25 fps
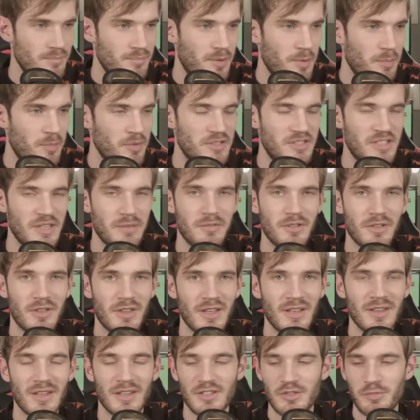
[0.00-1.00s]
People seem to
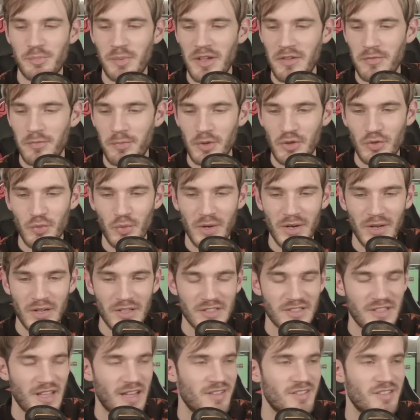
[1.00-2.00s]
think there's beef between
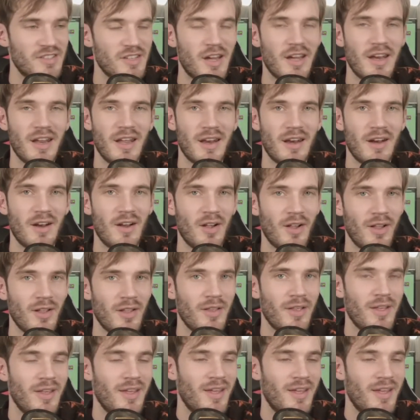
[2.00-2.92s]
us. That's not it at all.